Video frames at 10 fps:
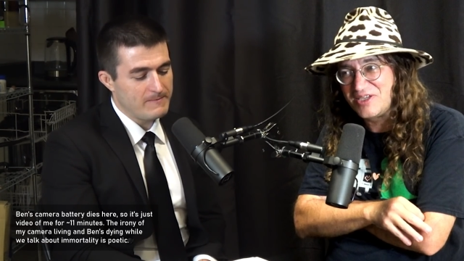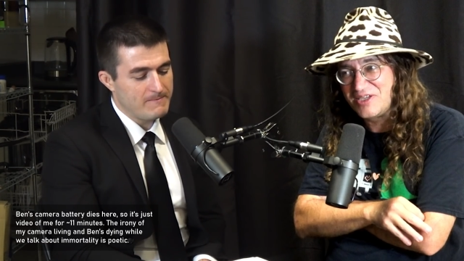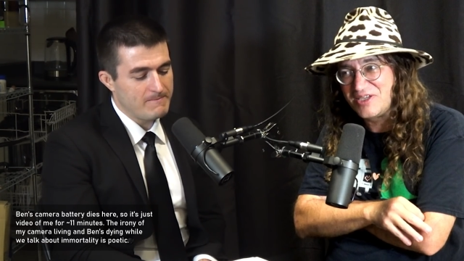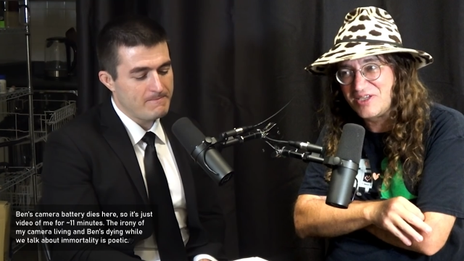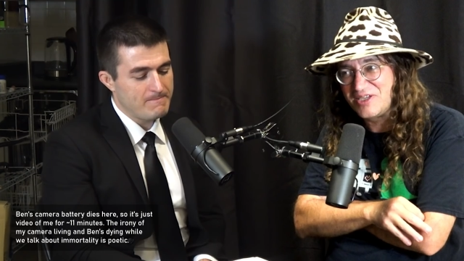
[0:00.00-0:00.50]

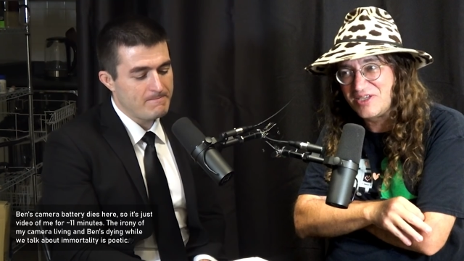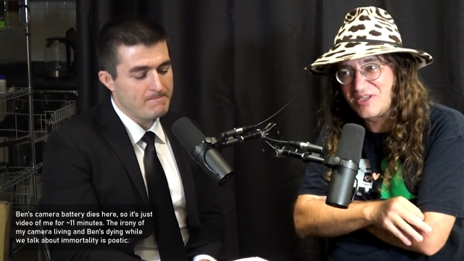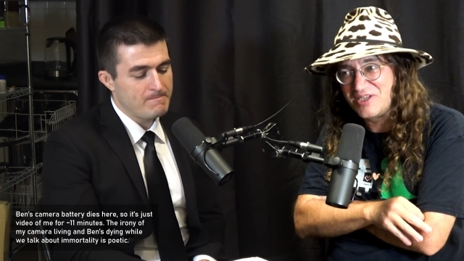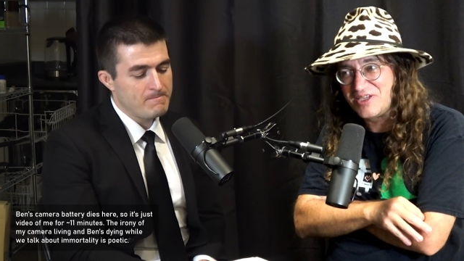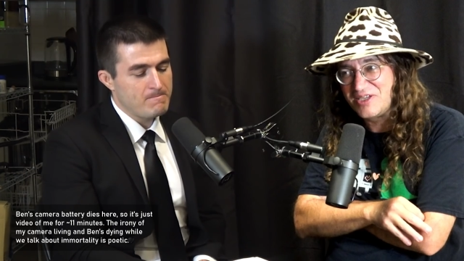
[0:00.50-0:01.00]

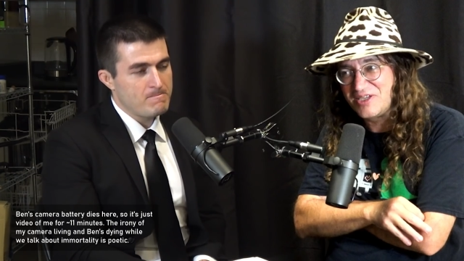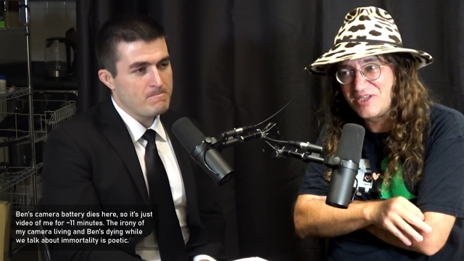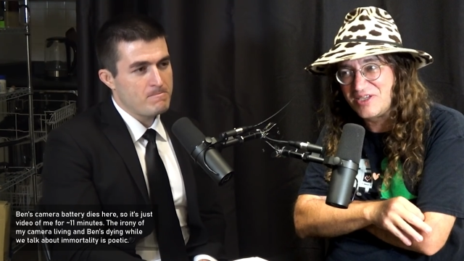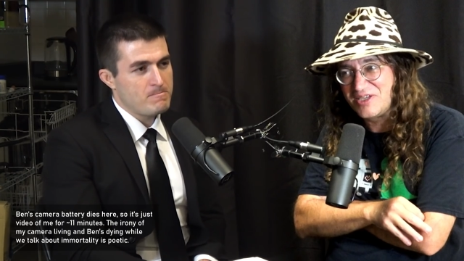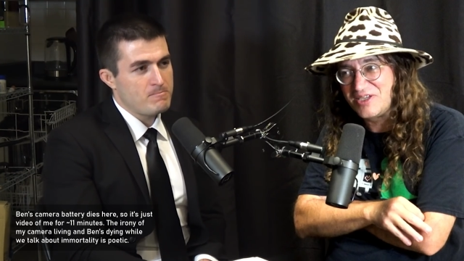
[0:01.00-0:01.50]

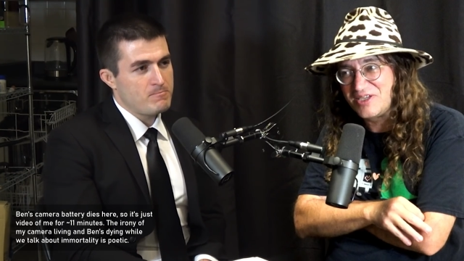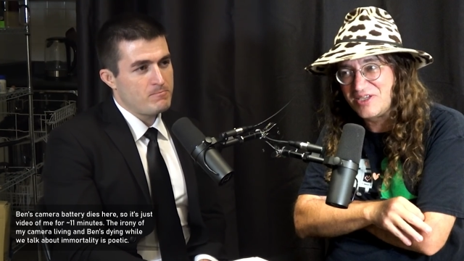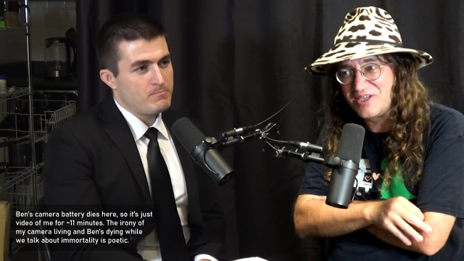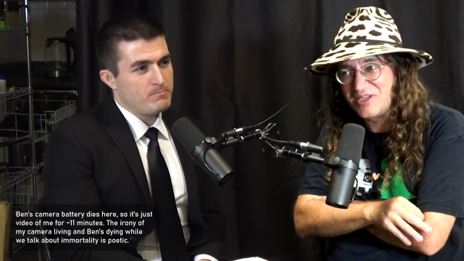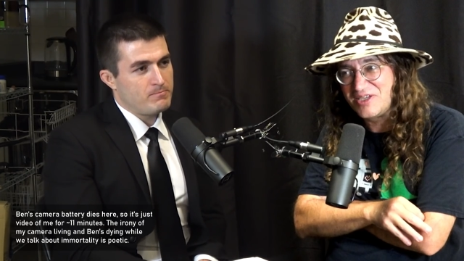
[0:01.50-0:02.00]
[no speech]